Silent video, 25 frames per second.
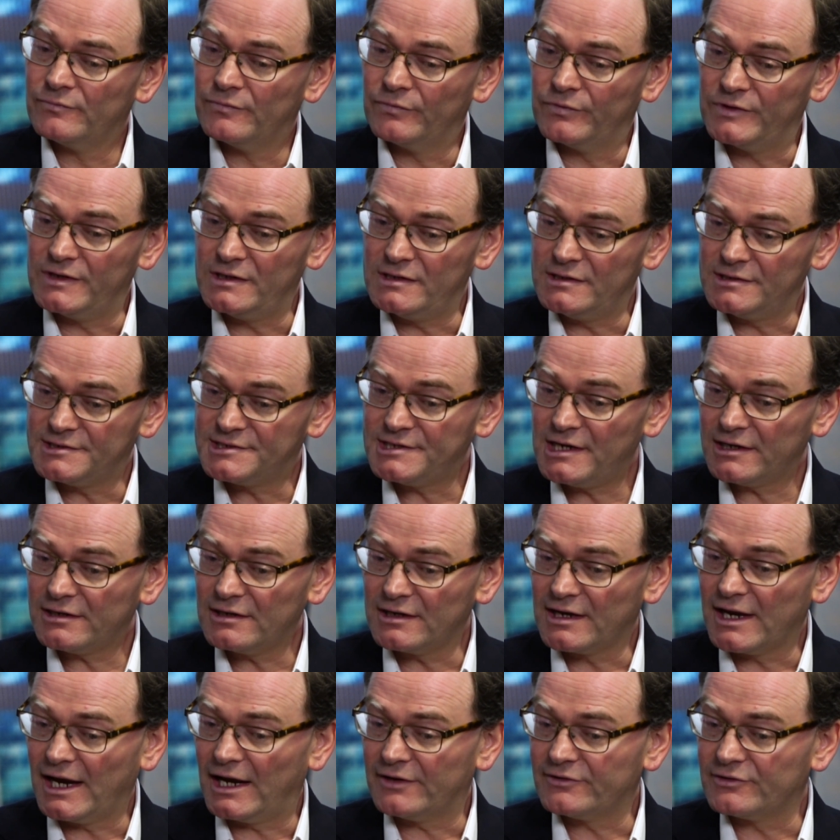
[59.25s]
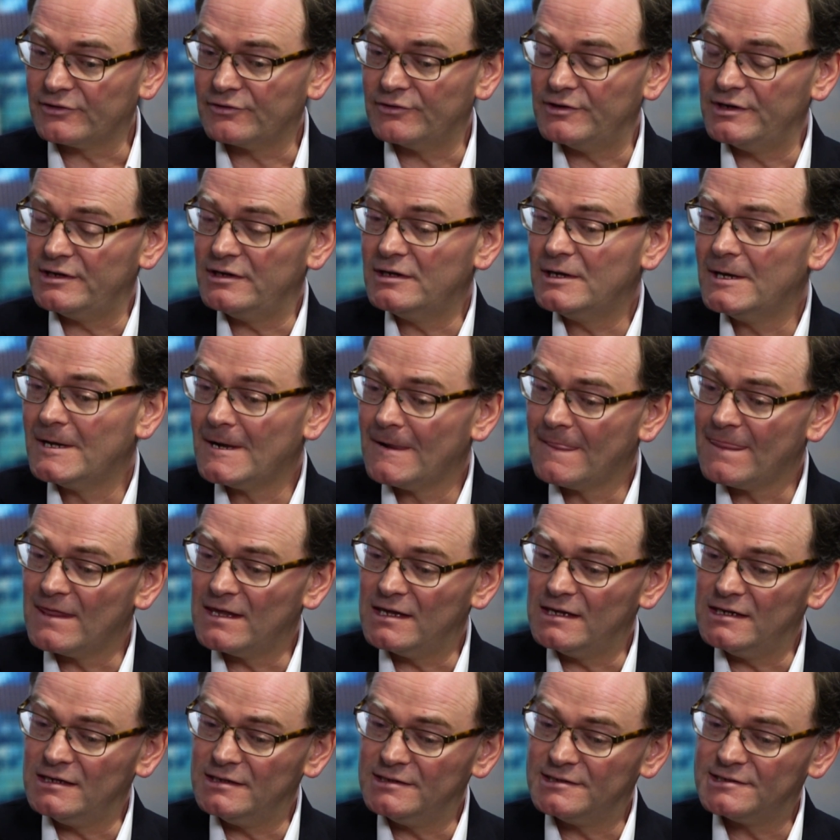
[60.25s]
The second category
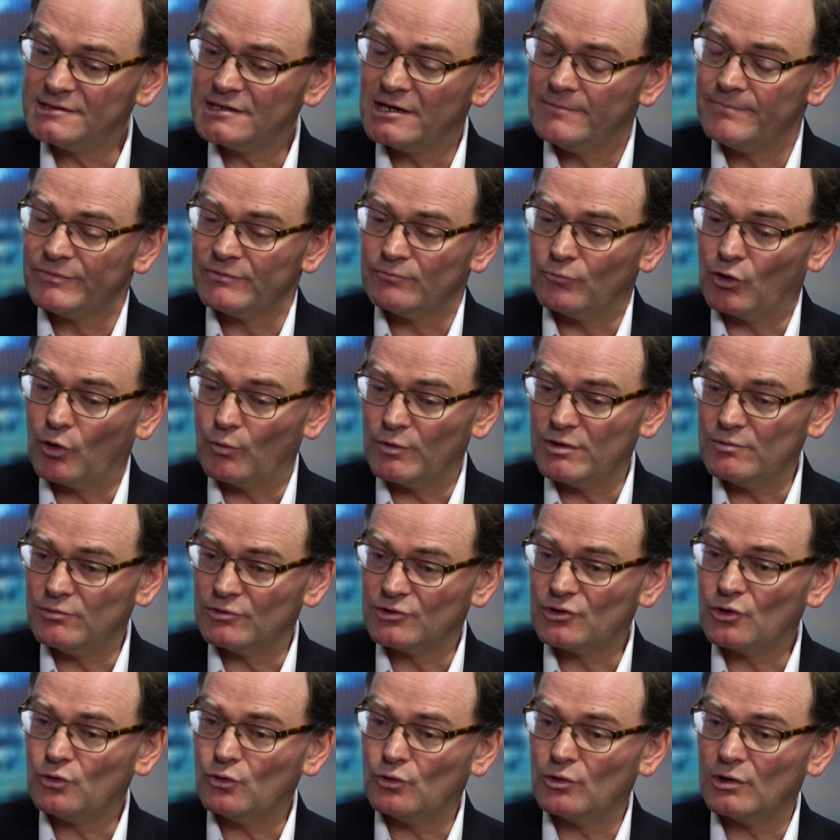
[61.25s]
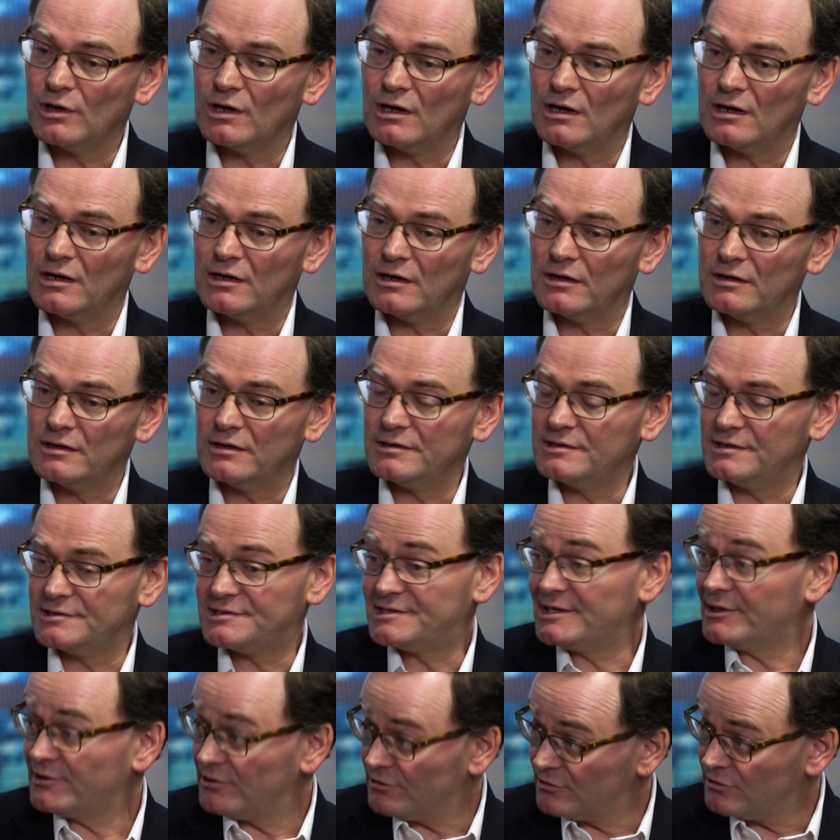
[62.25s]
is what we would call our
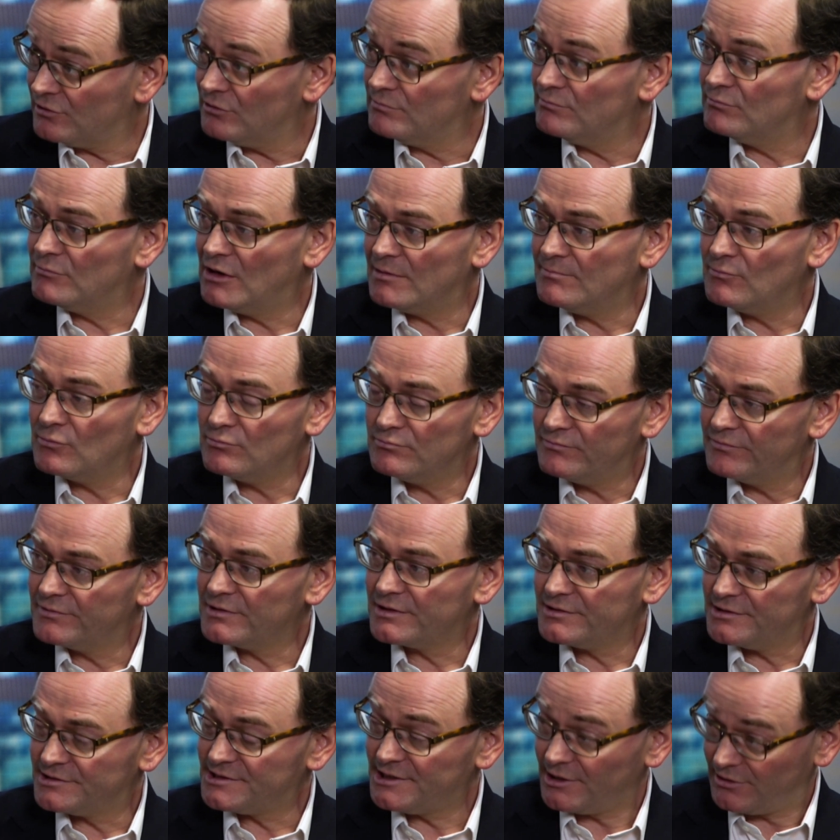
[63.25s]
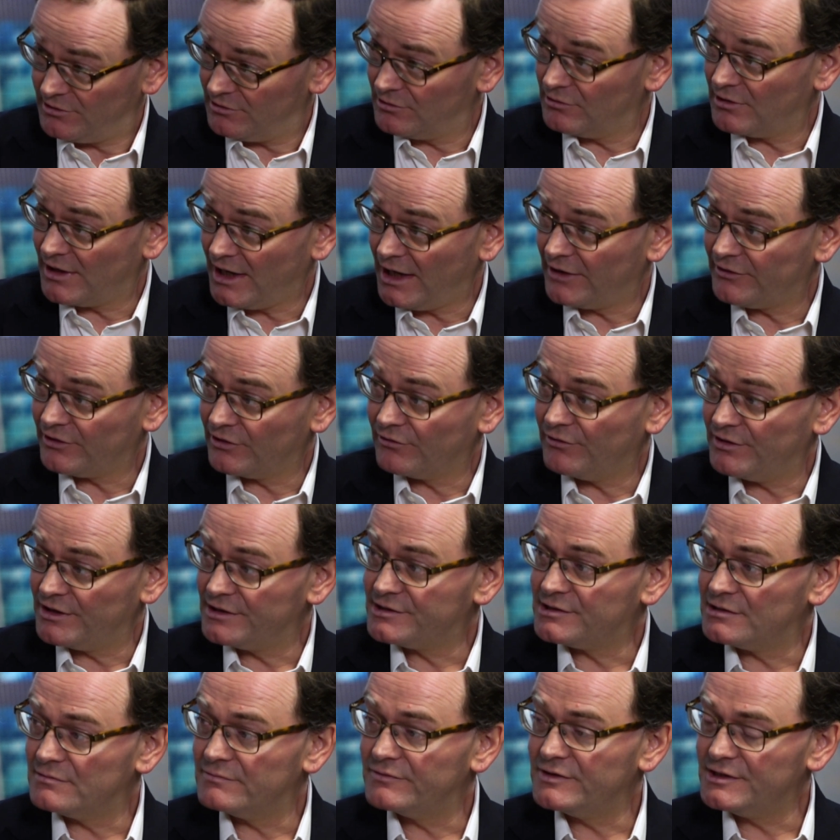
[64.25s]
cyclical category.
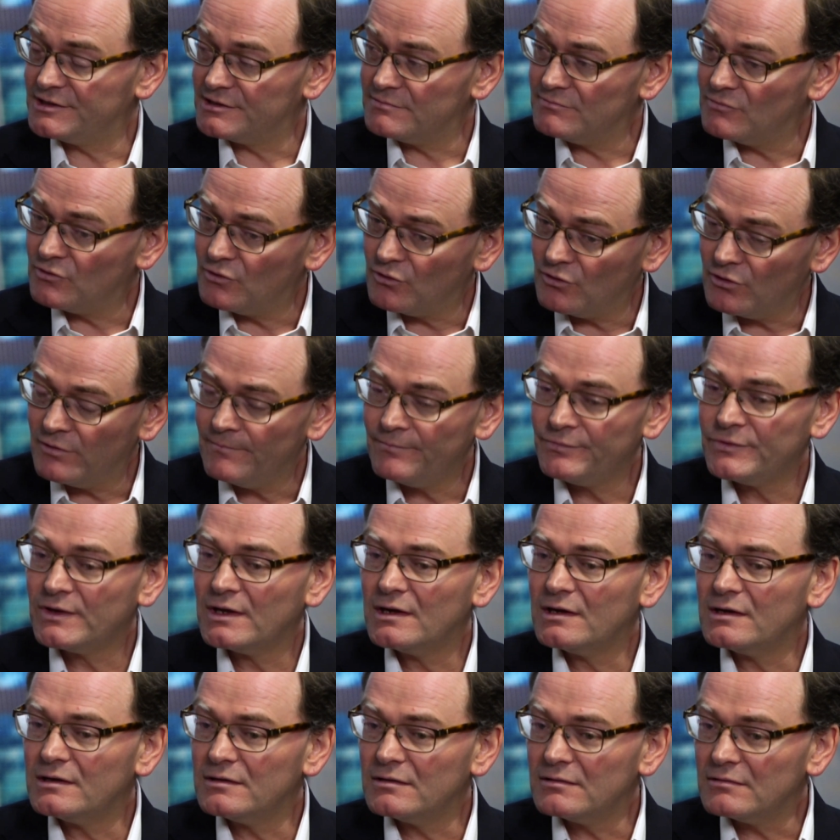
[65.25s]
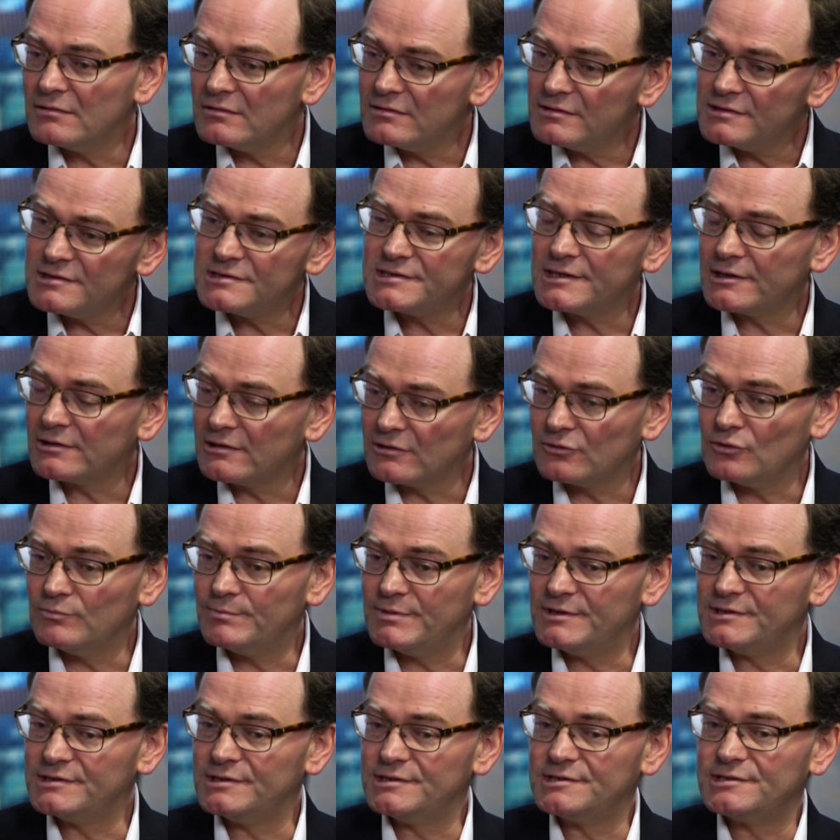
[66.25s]
So these are more cyclical
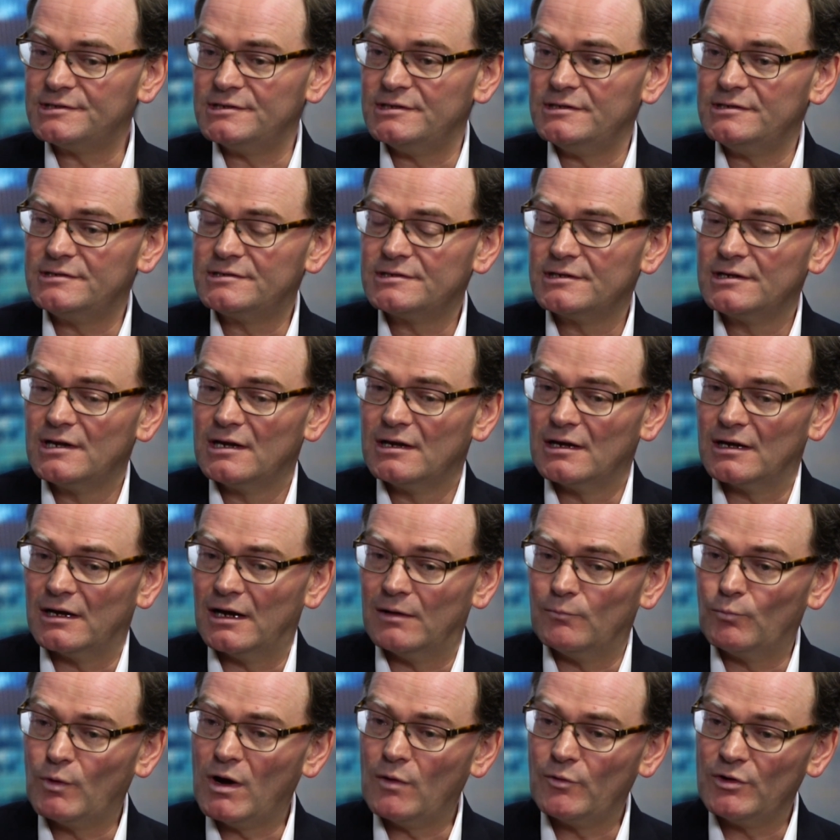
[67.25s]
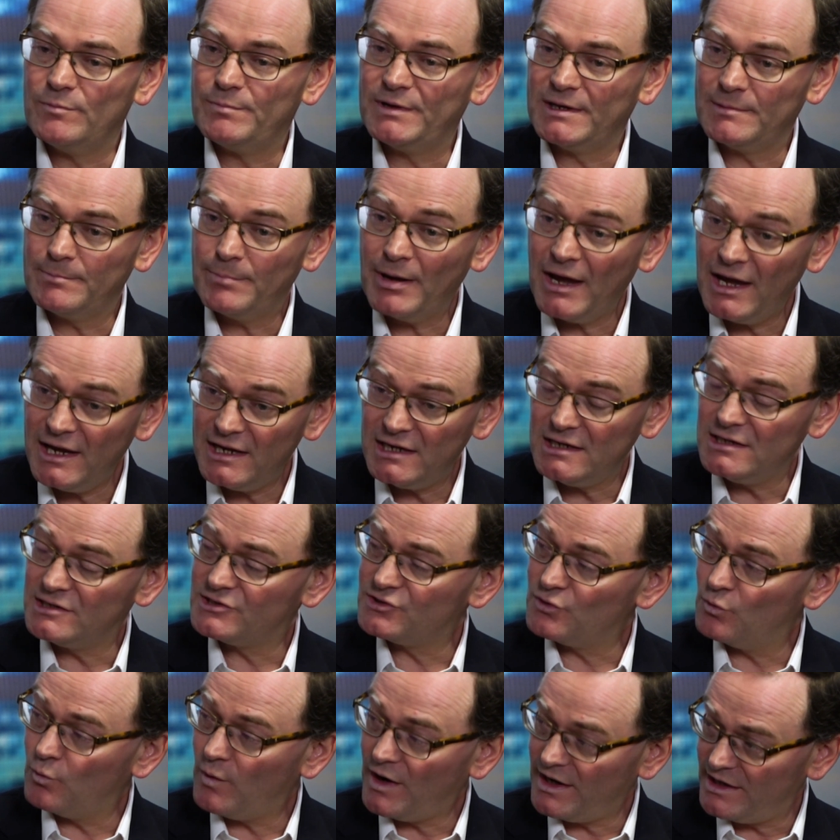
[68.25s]
businesses where we're being paid
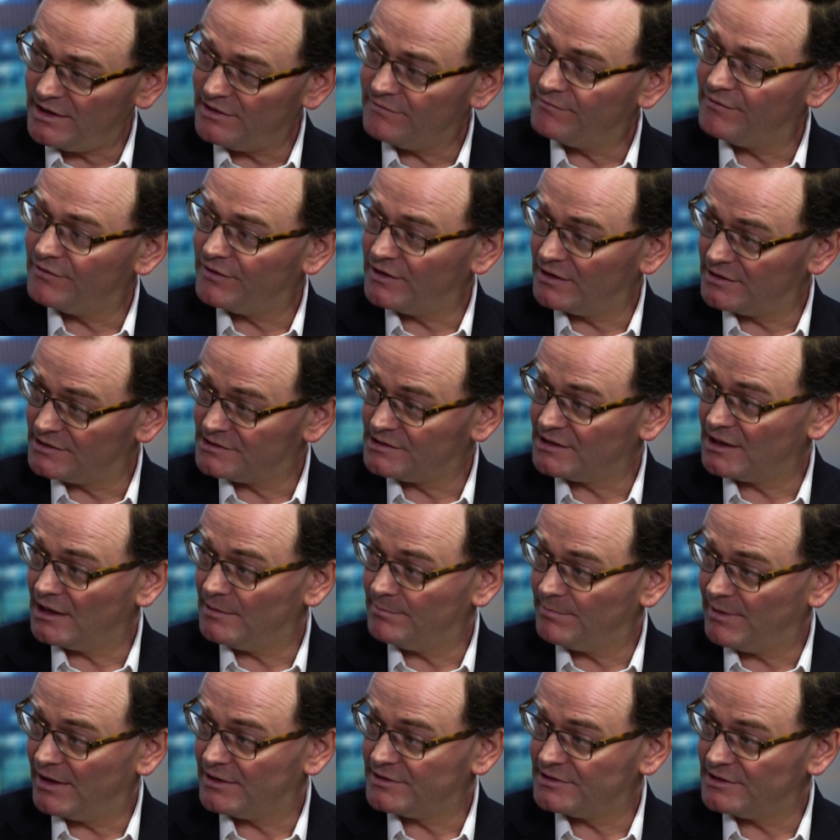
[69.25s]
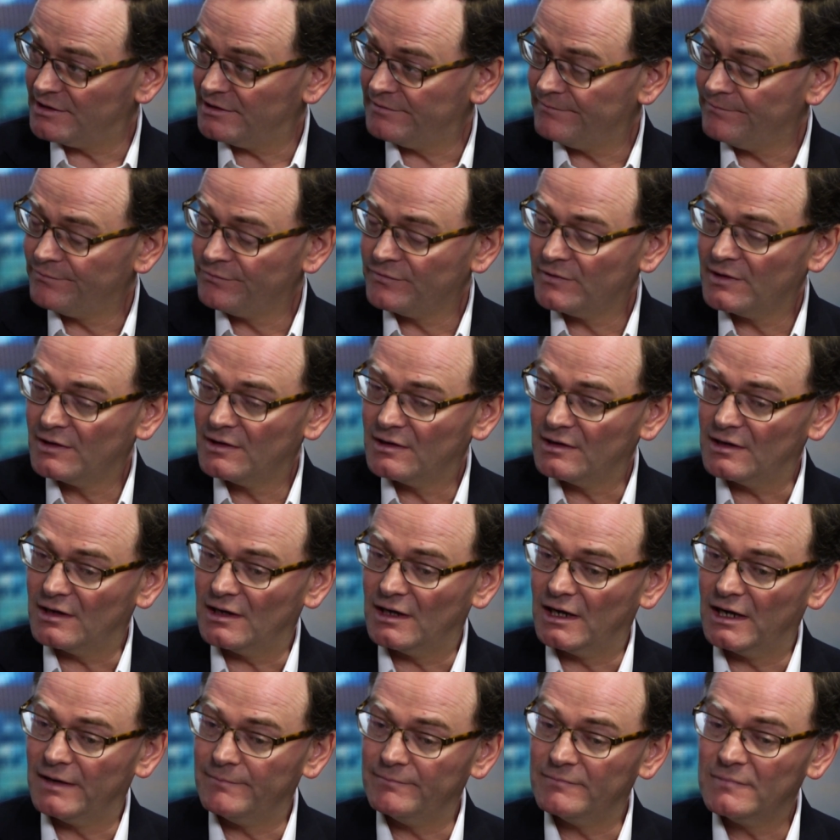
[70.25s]
to wait for things to get better.
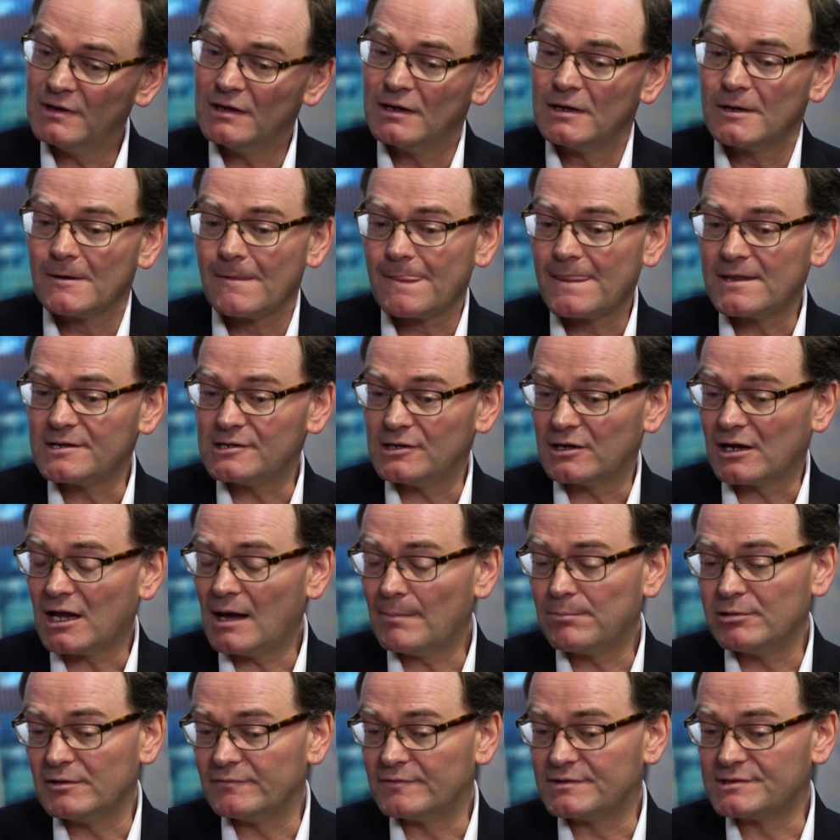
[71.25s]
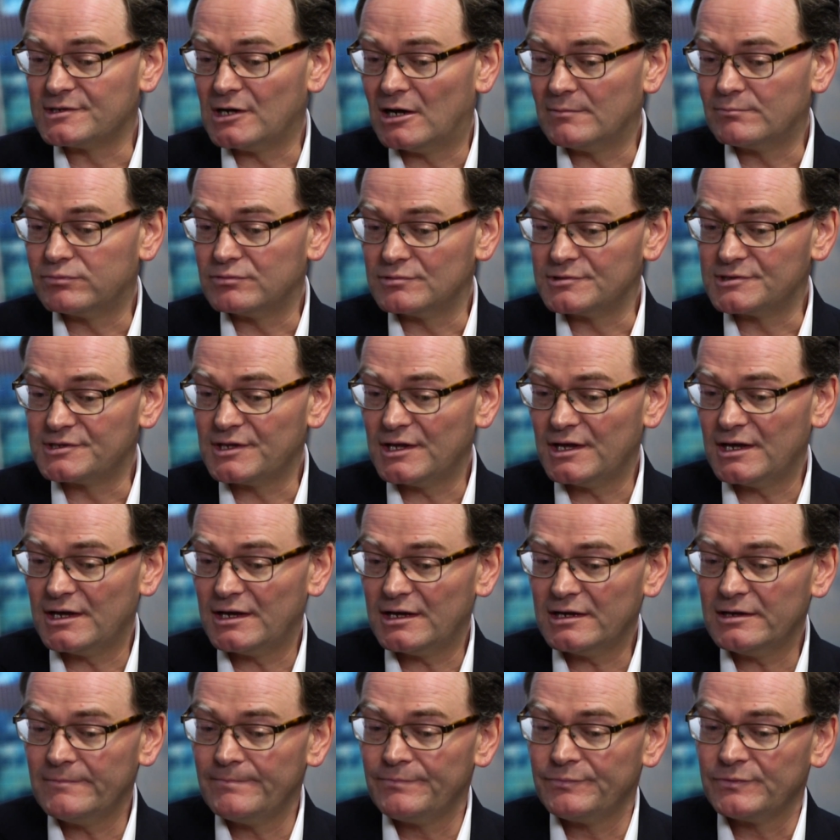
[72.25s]
A couple of examples
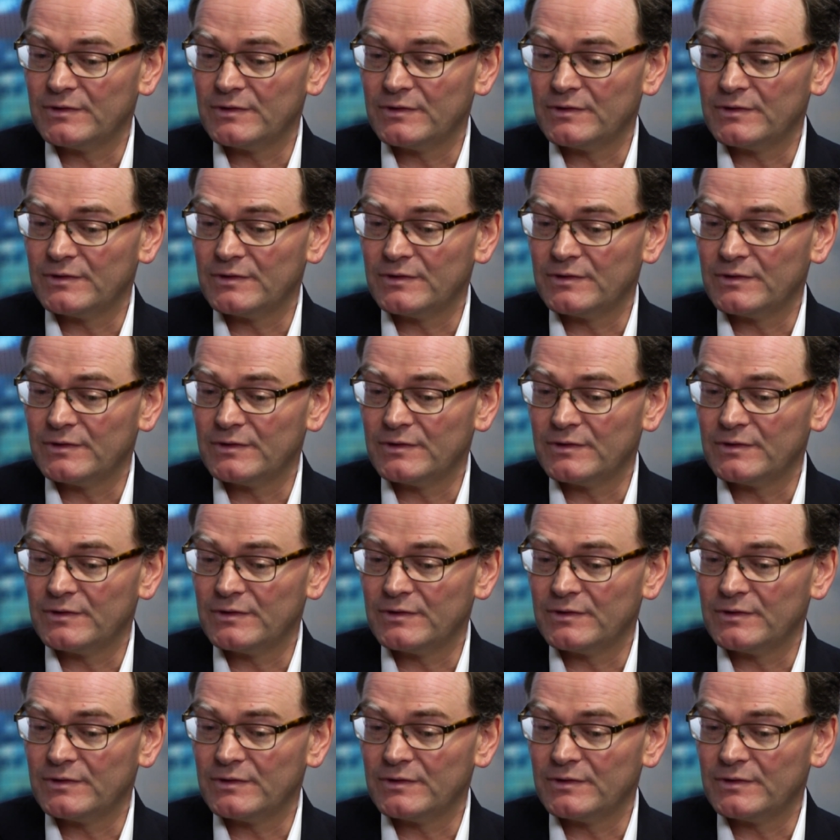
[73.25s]
there.